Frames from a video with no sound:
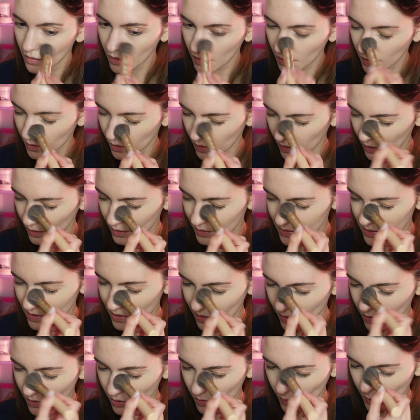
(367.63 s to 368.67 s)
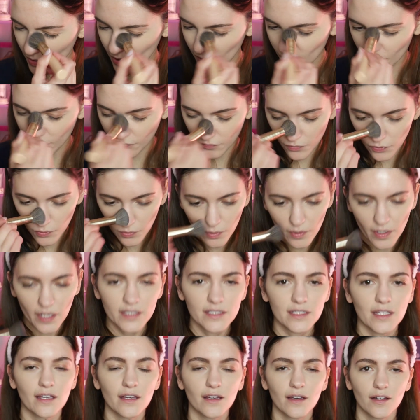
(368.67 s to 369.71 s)
It's a little bit it's
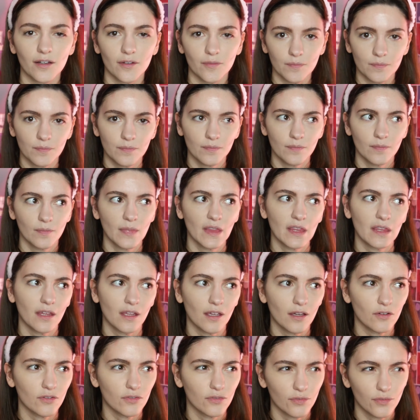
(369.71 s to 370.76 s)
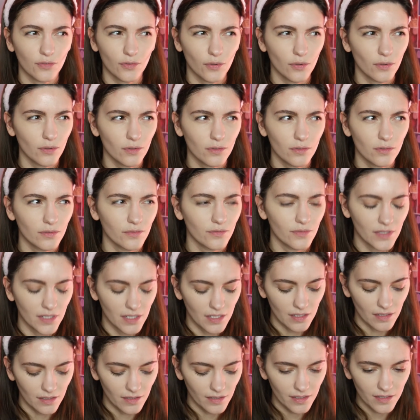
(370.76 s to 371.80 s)
like a floral
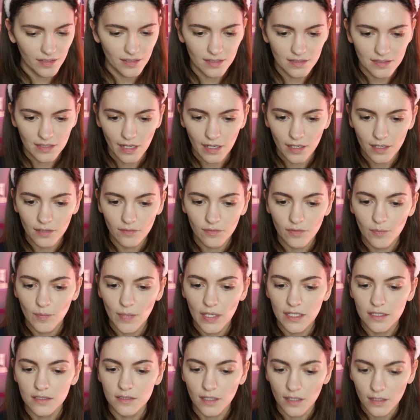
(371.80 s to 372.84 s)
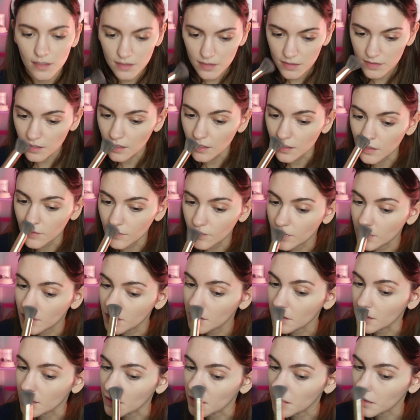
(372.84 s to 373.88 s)
vanilla. Does that even make sense? Is that even a
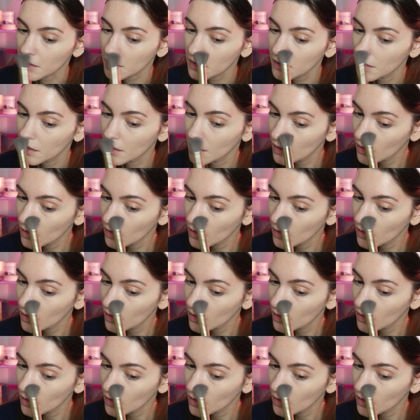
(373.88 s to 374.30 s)
thing?